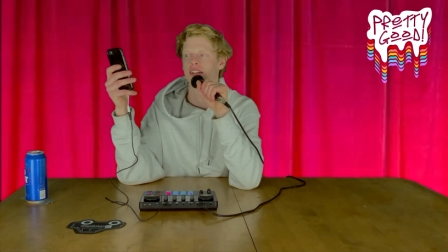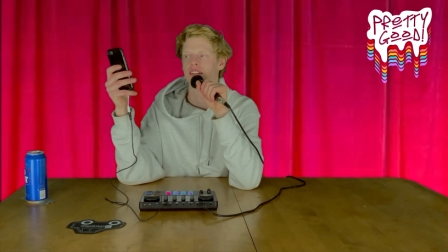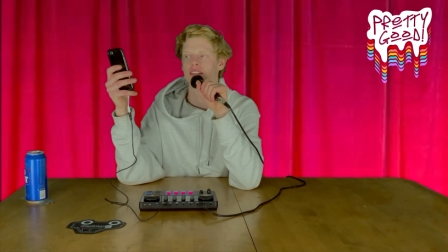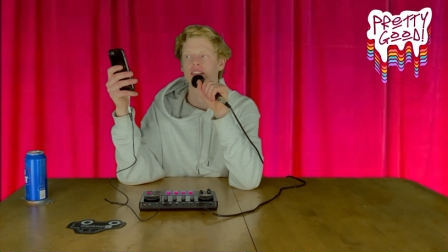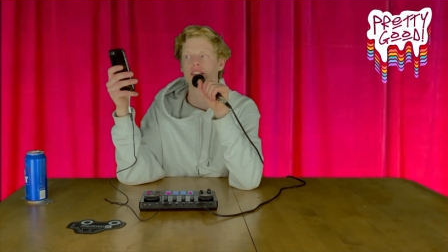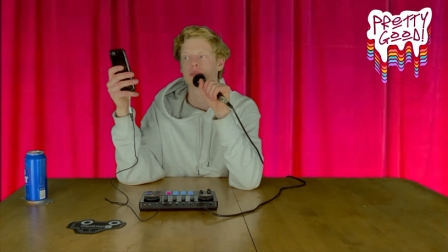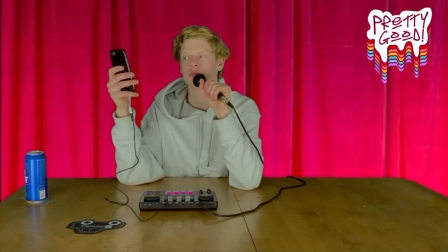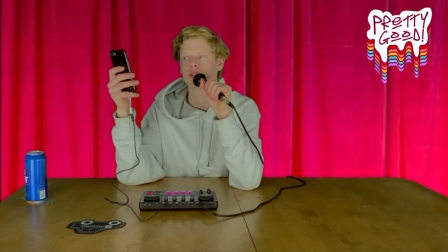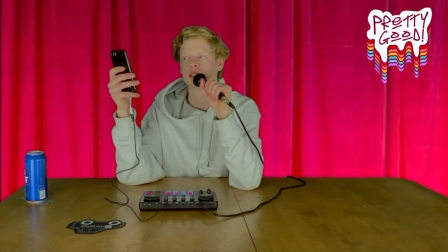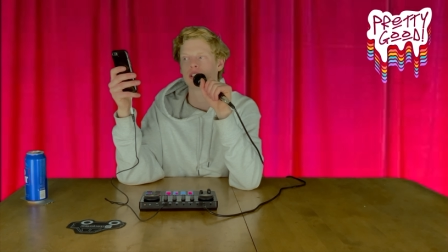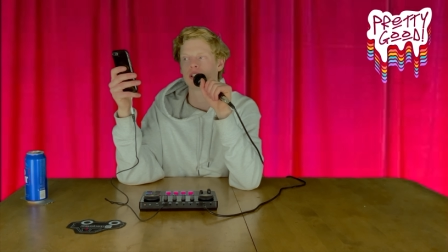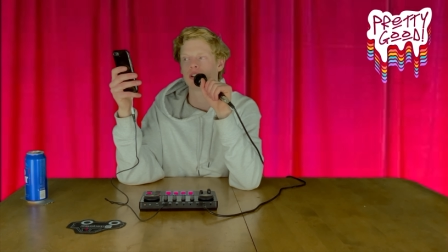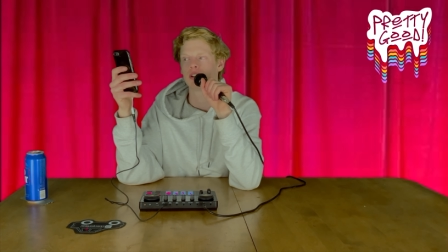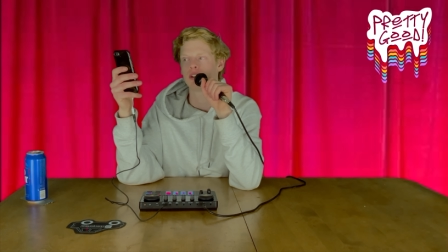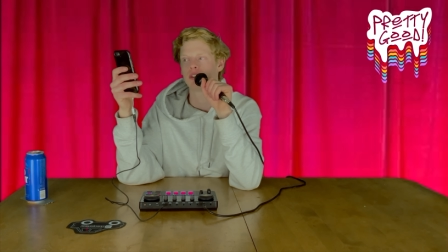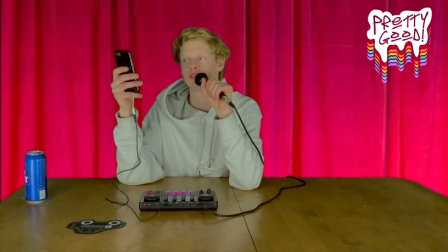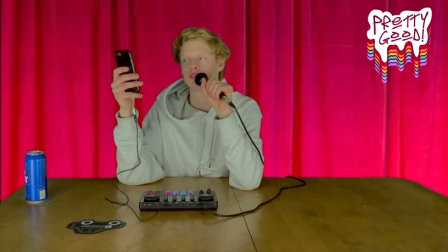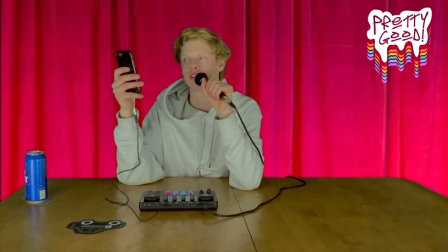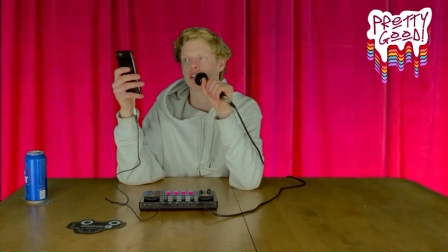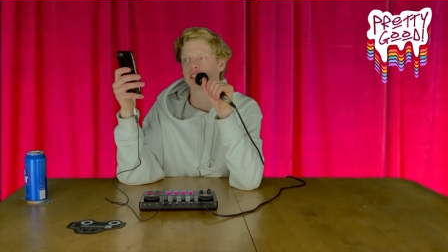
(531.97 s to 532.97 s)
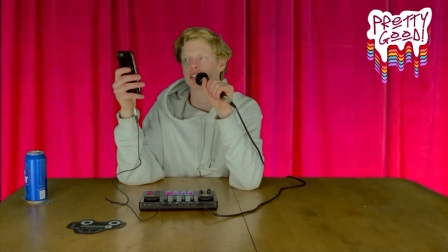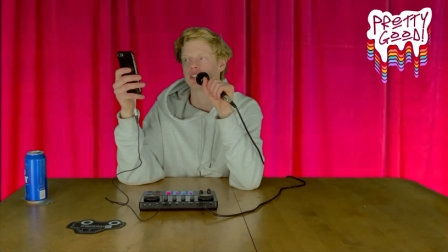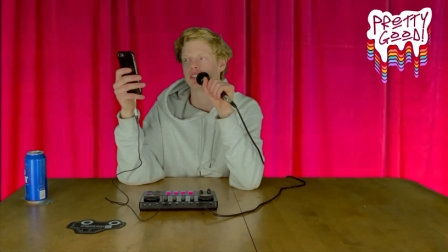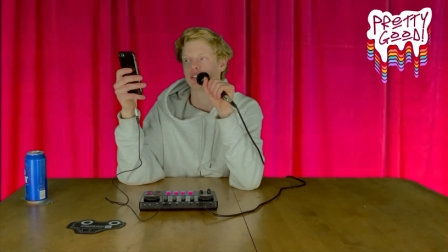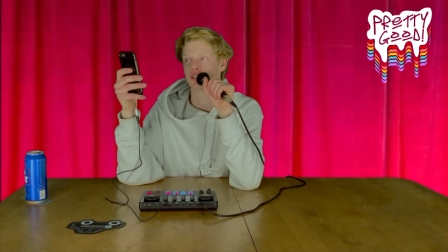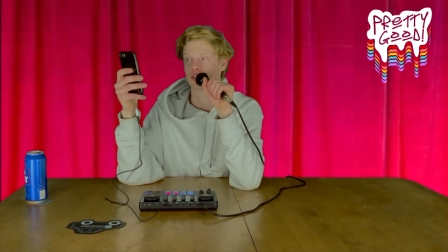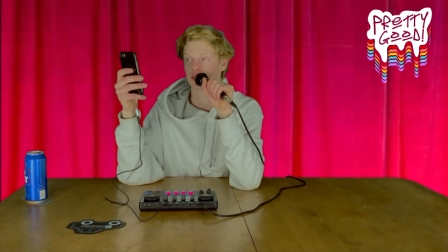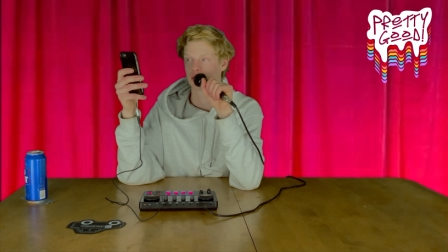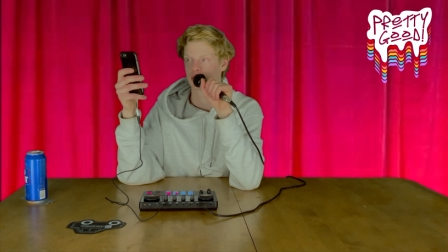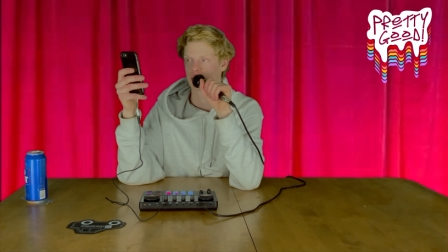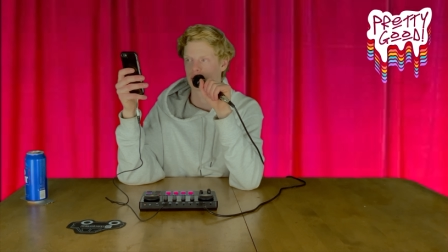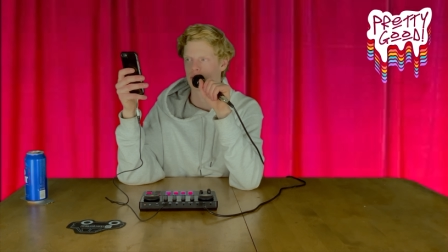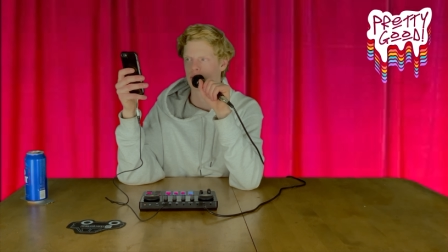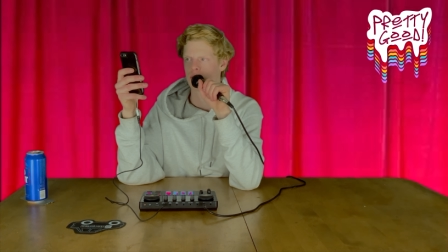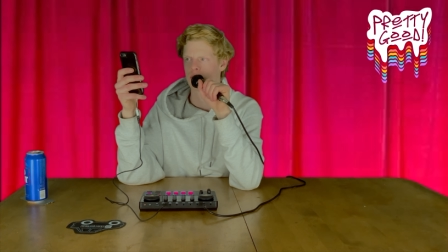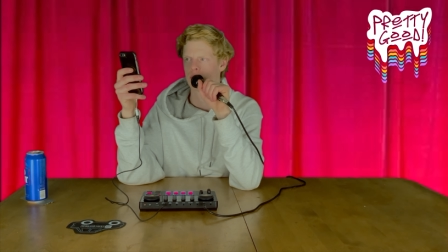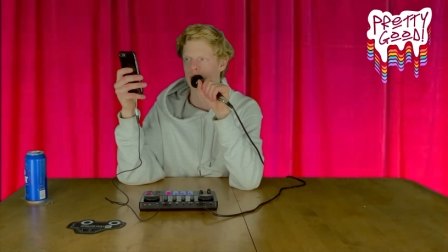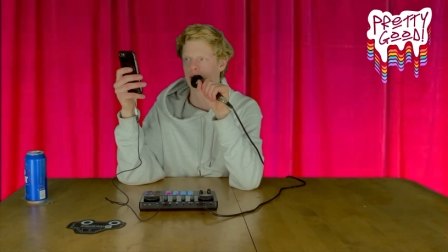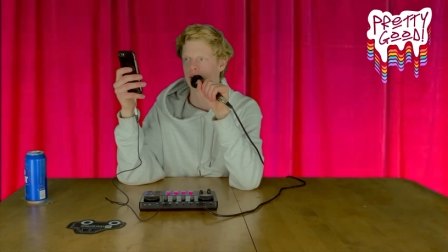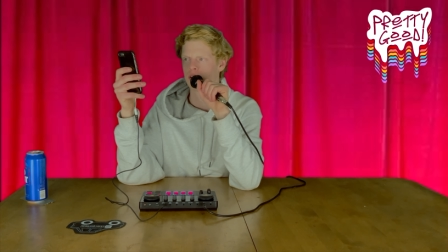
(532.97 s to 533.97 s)
Someone go to fucking
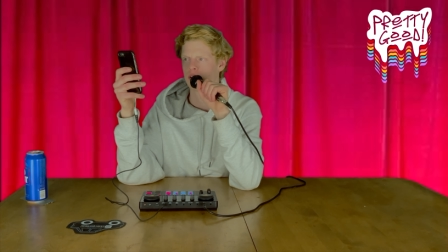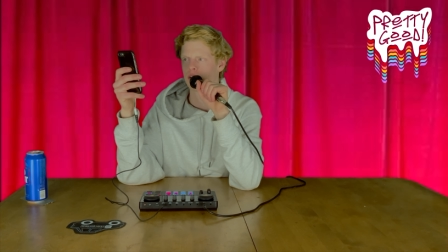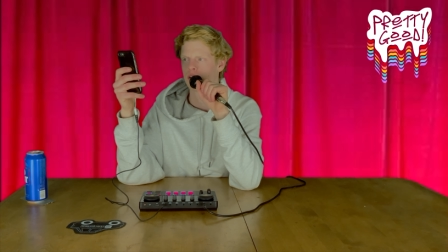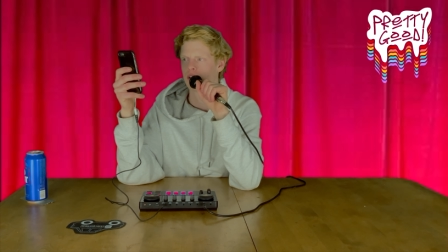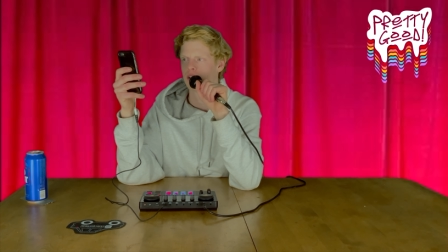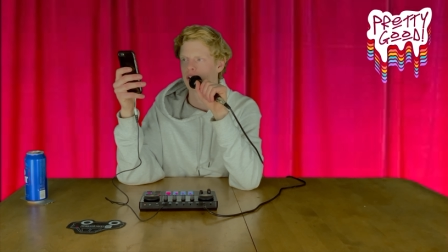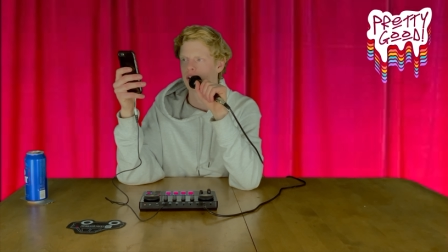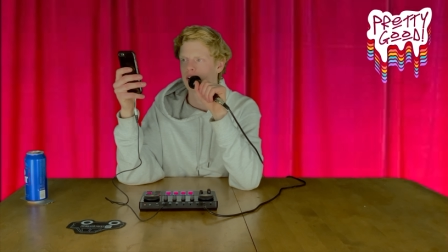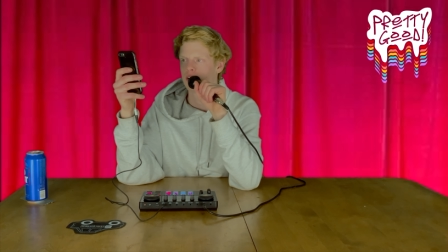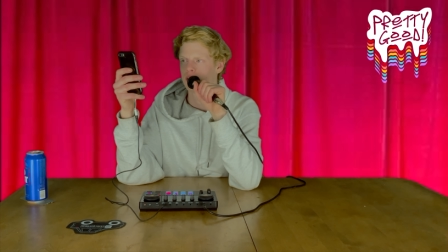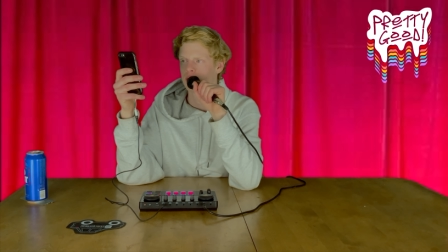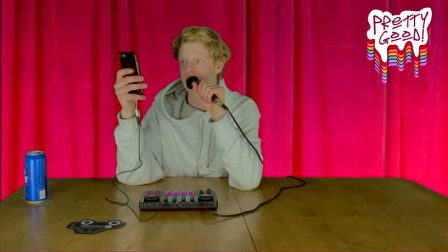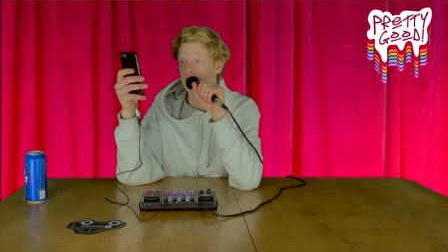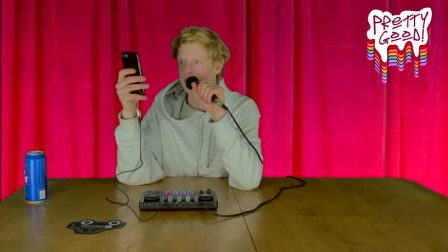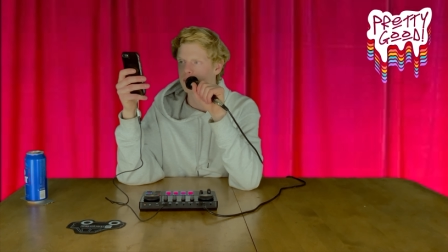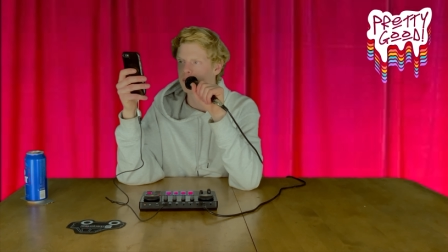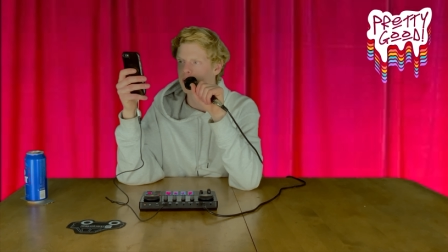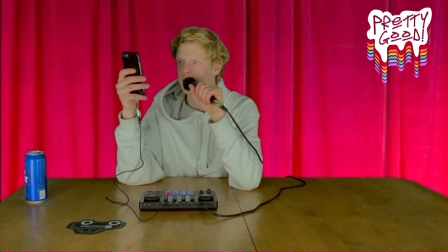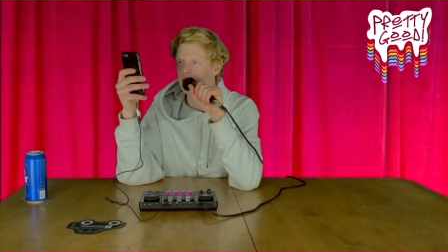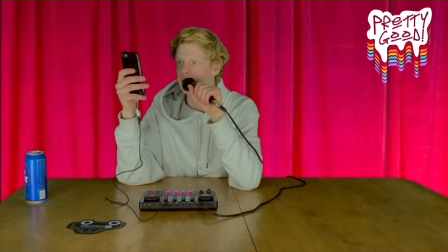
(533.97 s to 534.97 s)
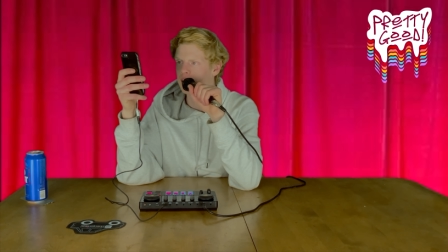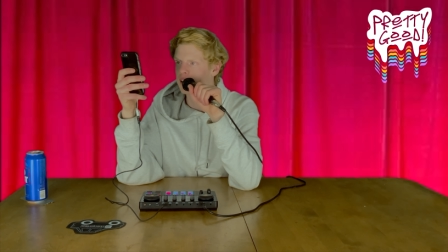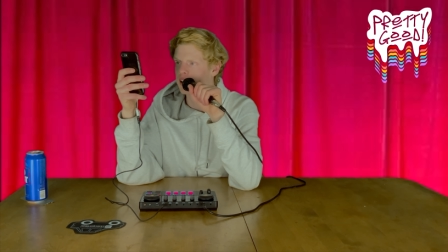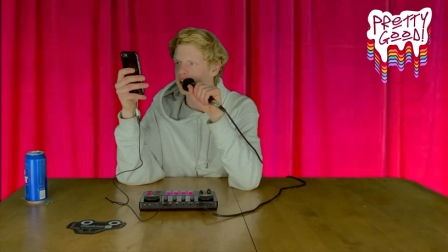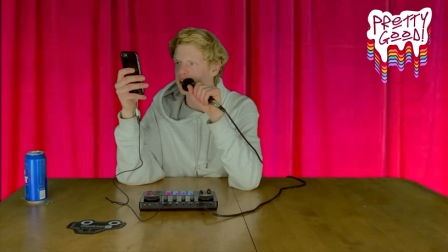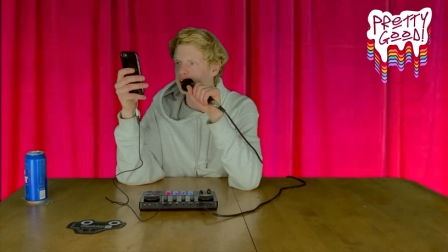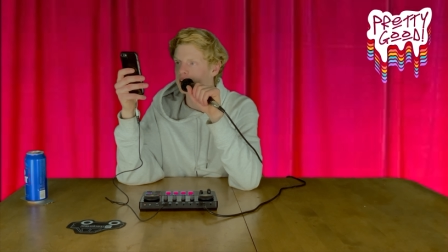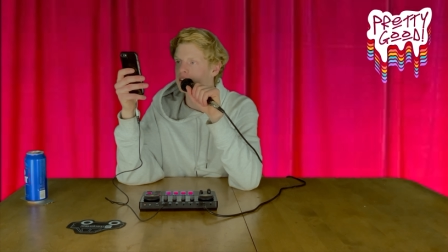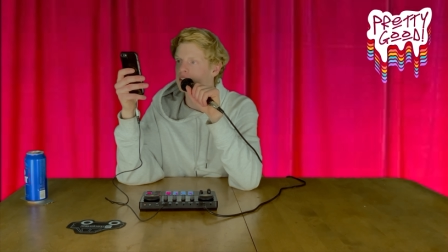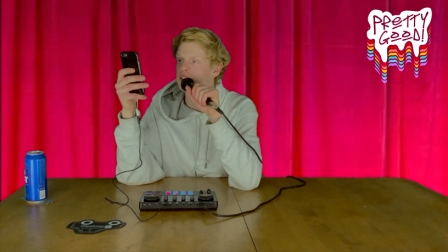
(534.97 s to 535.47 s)
school to make this?